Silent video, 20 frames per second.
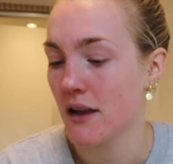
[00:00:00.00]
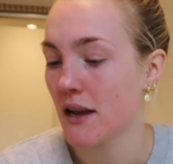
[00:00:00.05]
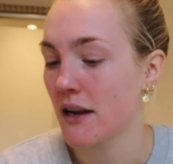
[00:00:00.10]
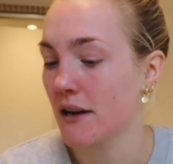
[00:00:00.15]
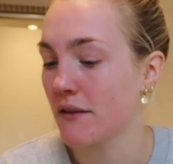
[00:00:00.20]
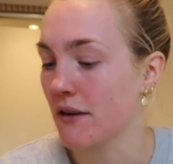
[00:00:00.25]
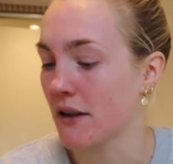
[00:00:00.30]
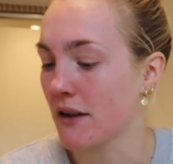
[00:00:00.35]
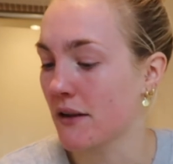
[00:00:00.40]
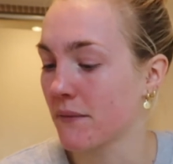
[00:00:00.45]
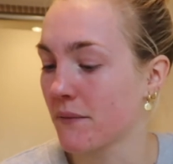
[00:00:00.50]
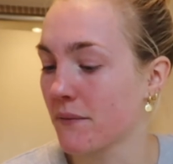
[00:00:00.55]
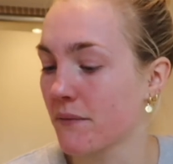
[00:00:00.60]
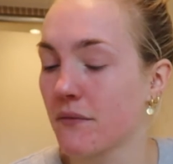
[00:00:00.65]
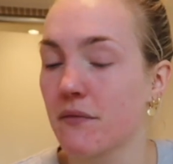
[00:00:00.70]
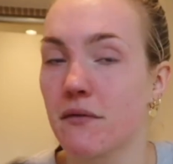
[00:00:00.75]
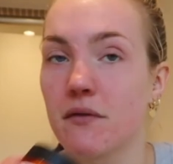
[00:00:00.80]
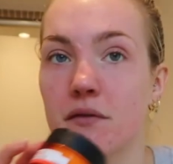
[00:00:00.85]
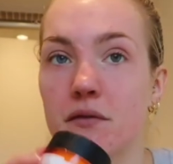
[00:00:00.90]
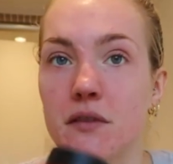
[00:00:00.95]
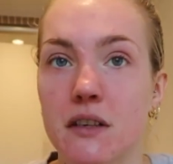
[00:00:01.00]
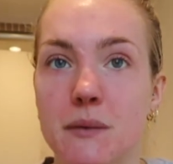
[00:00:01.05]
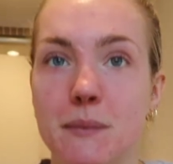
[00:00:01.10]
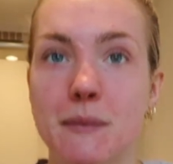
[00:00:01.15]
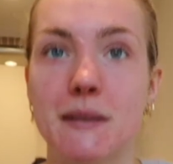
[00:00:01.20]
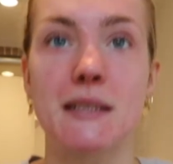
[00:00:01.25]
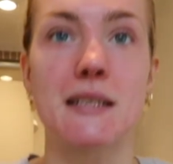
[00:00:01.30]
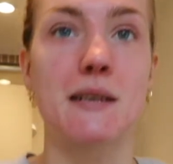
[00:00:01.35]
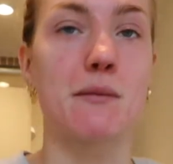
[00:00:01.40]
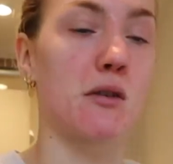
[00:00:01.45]
Anyway,
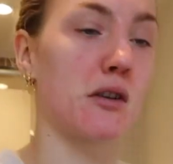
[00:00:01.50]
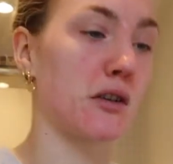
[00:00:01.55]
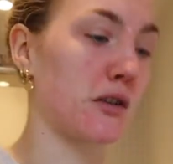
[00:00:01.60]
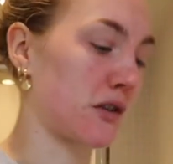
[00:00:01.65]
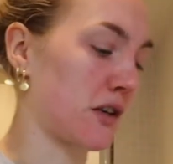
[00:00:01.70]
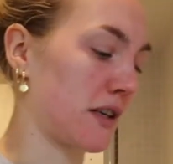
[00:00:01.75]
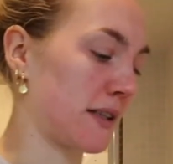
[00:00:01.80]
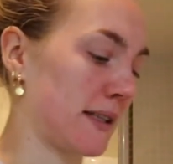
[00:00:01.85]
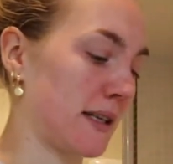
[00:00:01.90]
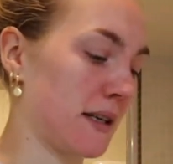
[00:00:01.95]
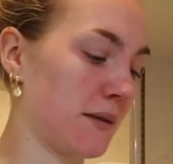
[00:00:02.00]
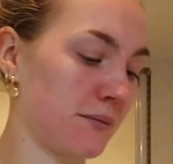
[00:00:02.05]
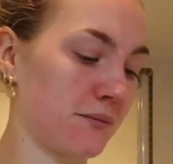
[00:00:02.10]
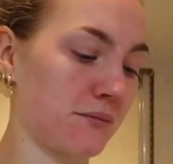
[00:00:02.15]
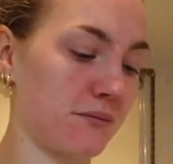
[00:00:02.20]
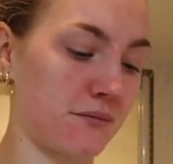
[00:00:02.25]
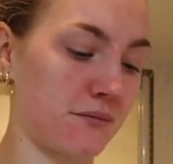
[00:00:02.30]
Vitamin C moisturizer.